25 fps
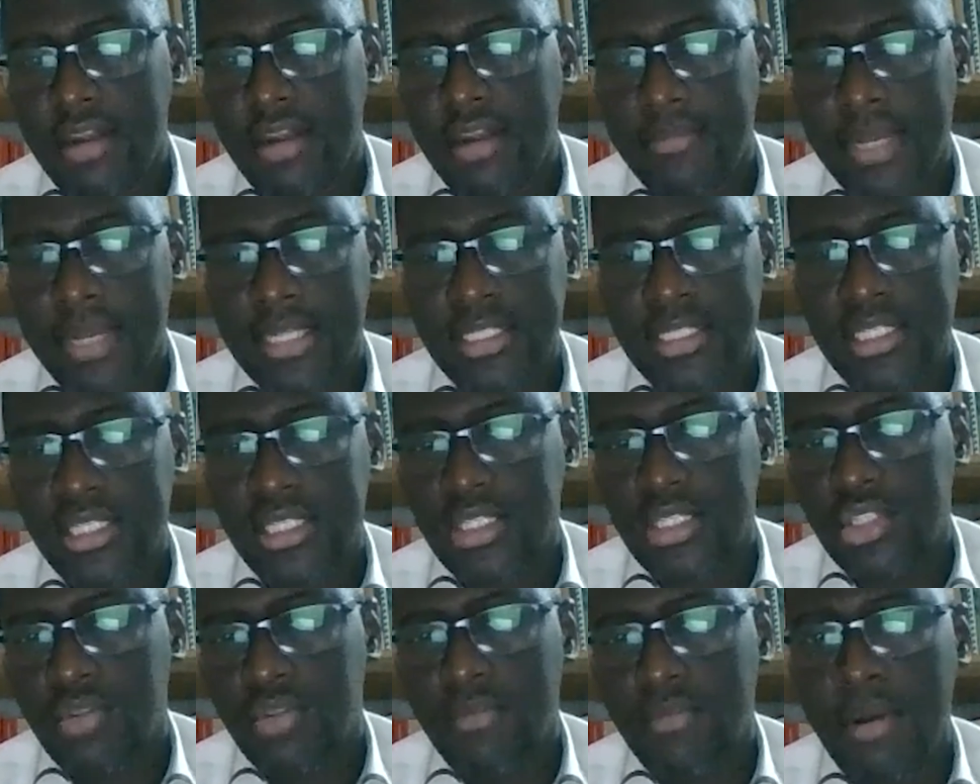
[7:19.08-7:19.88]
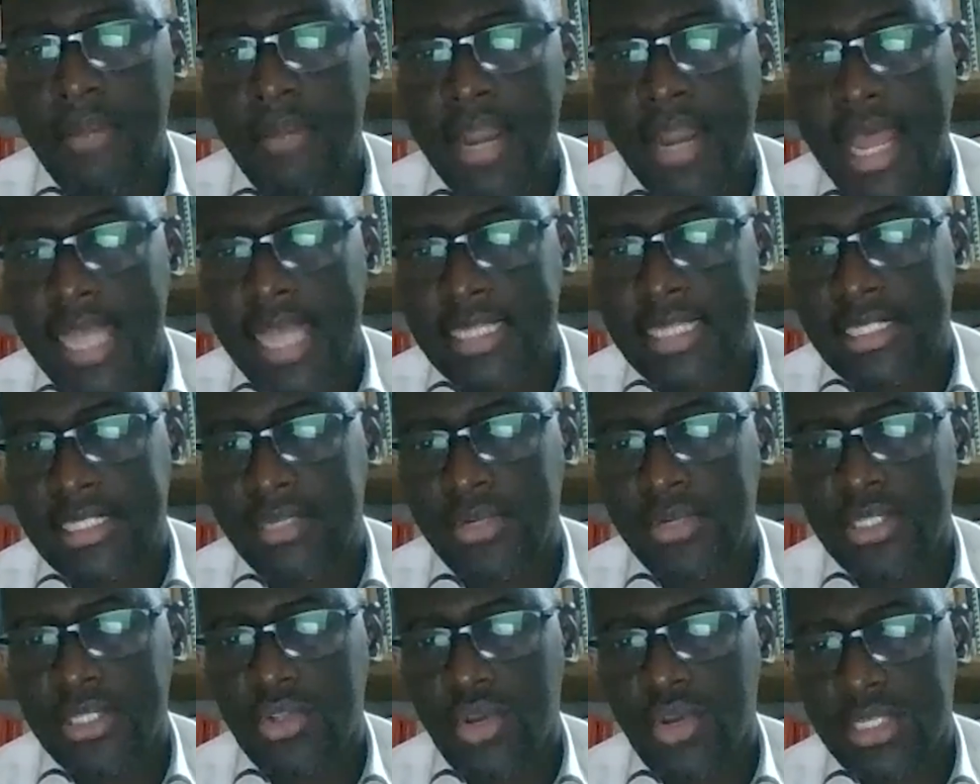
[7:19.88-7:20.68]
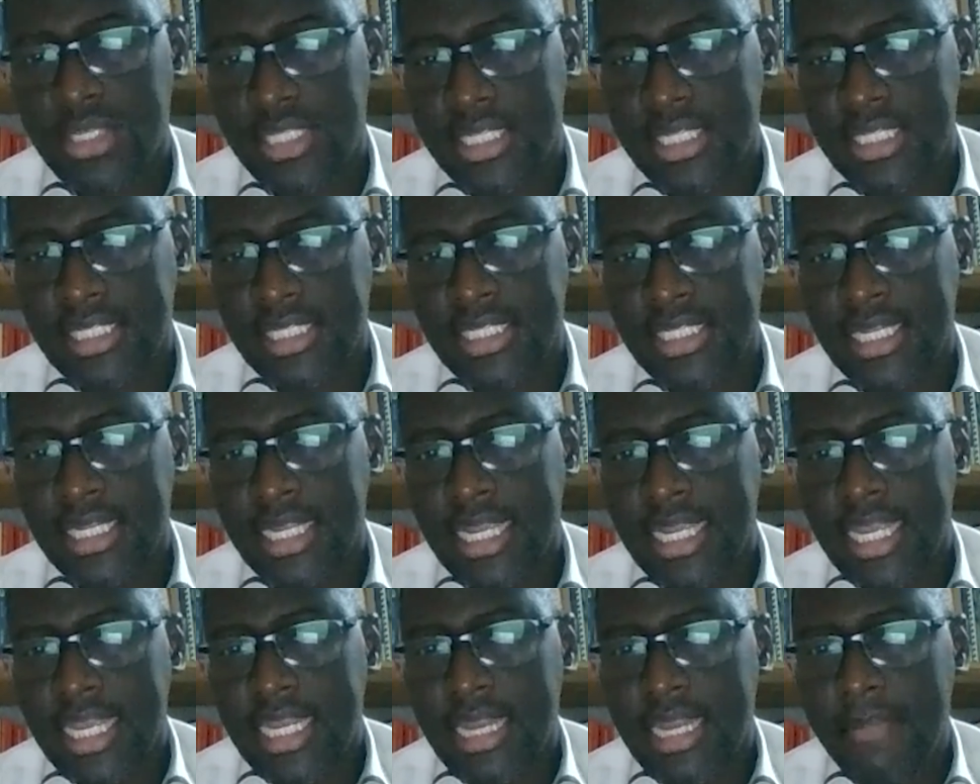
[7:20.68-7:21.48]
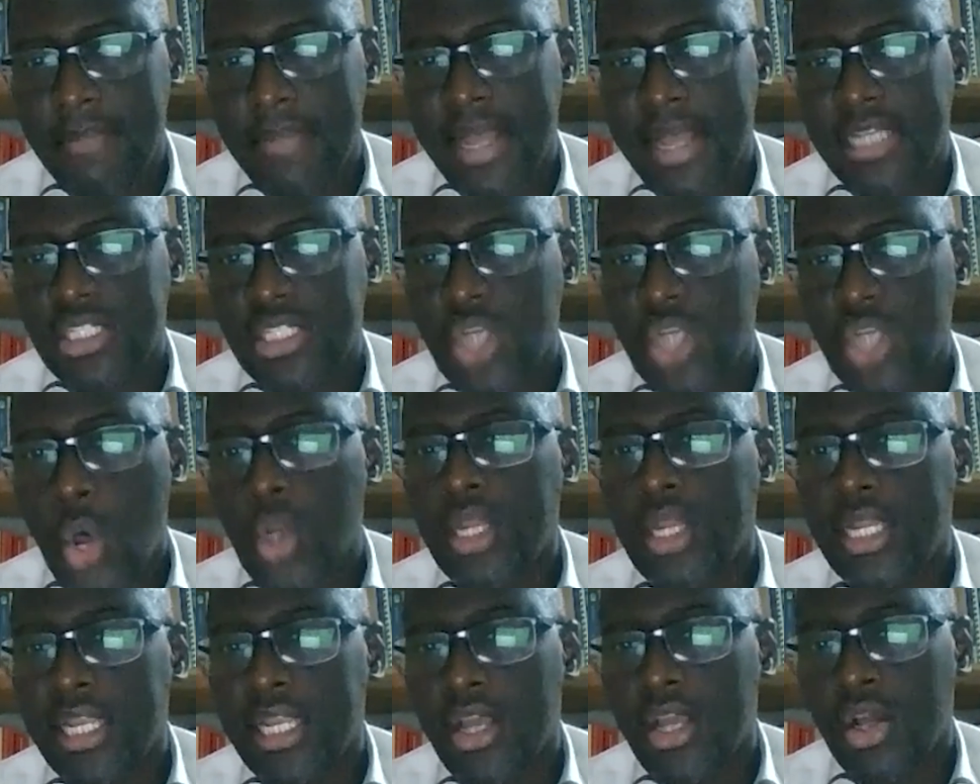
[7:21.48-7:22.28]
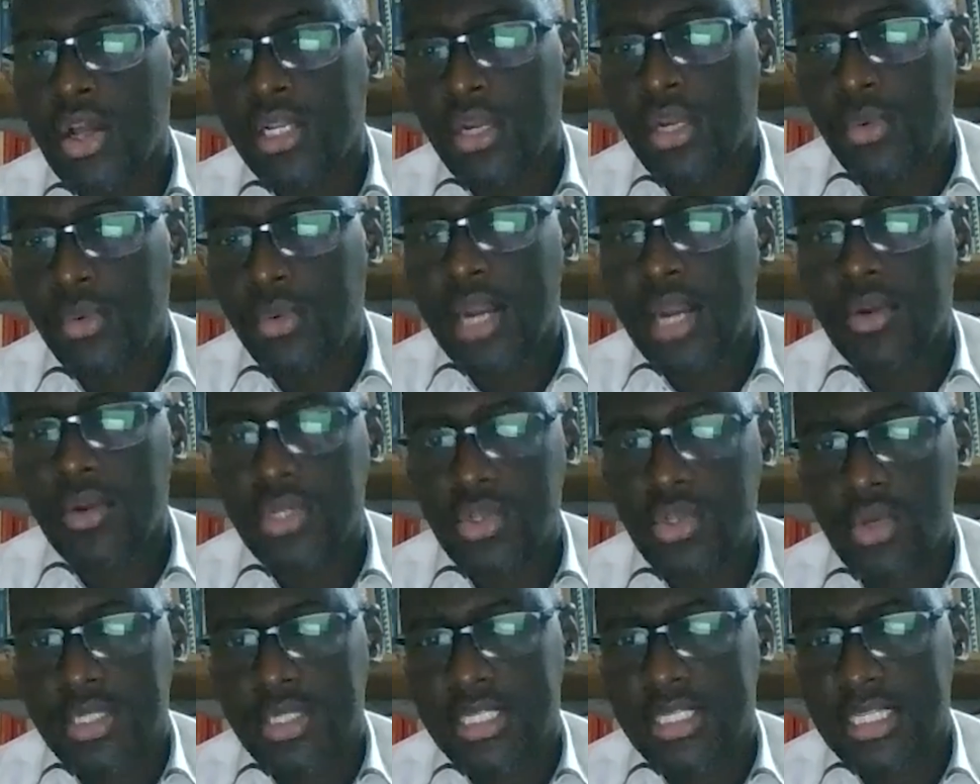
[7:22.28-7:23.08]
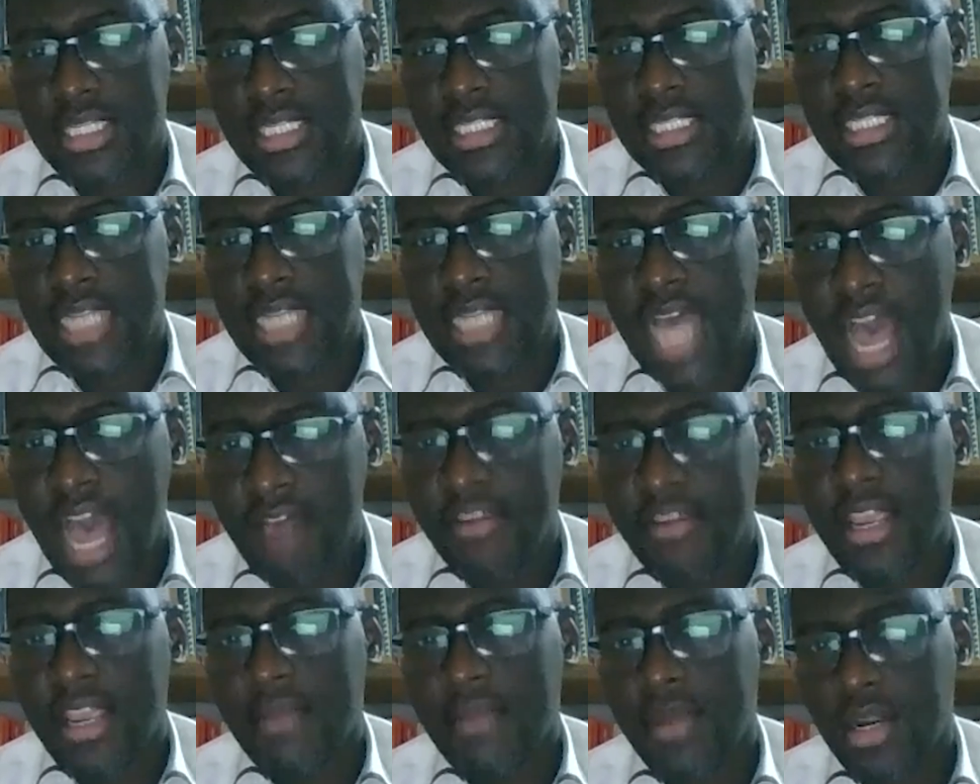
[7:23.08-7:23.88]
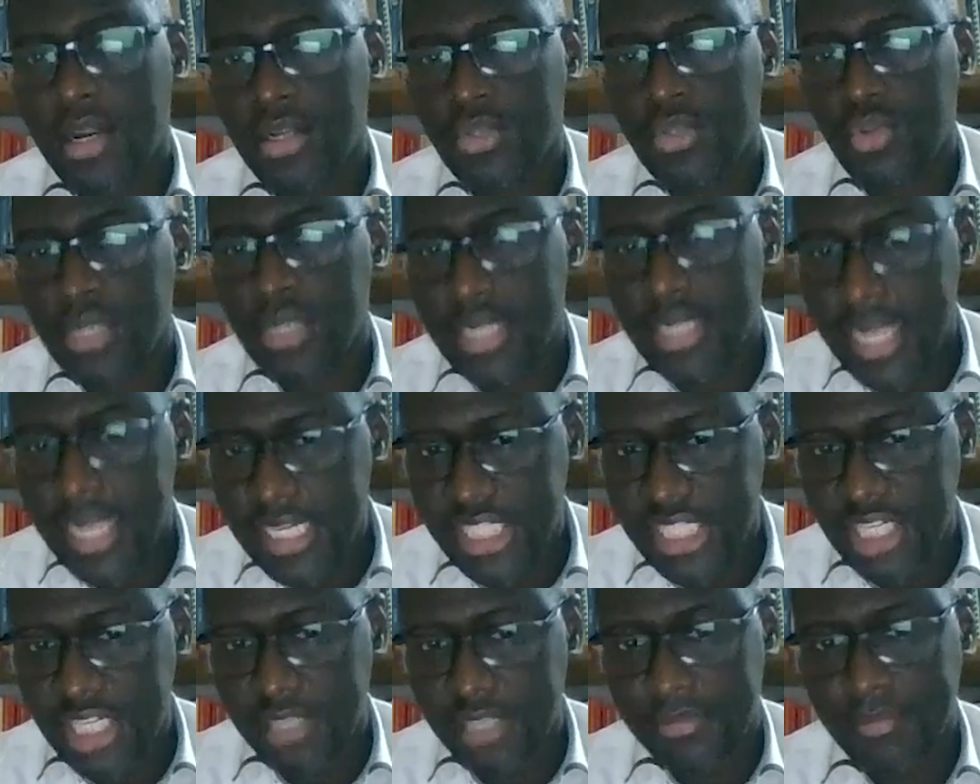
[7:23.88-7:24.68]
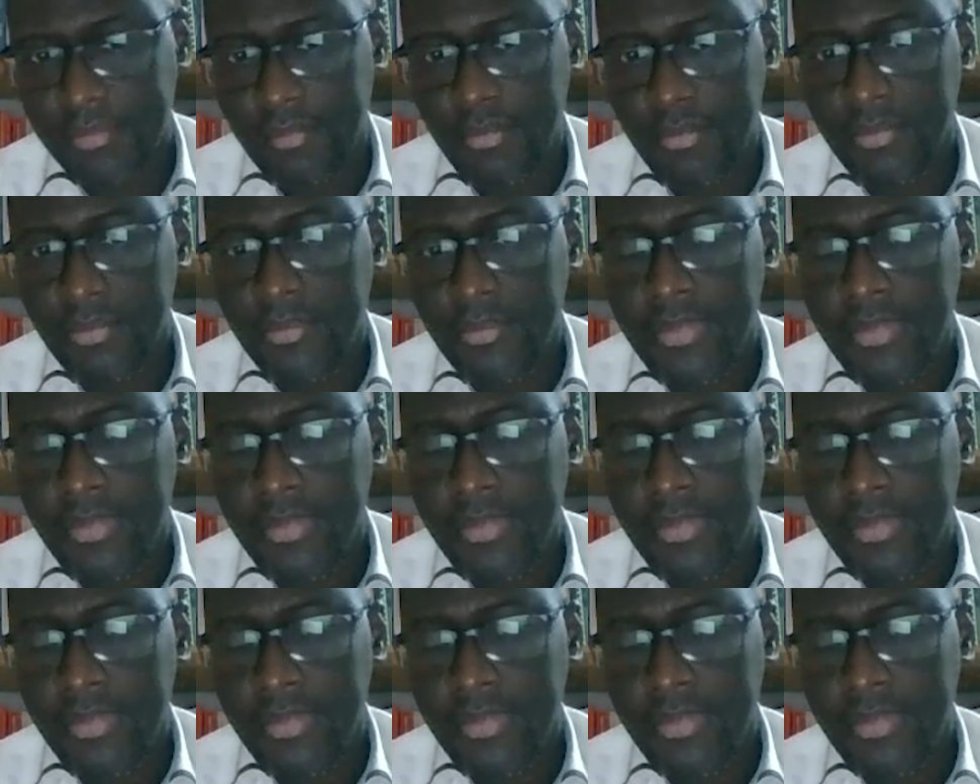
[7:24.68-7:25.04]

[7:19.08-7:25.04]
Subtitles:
government to mobilize resources depends only on the real resources available to the nation.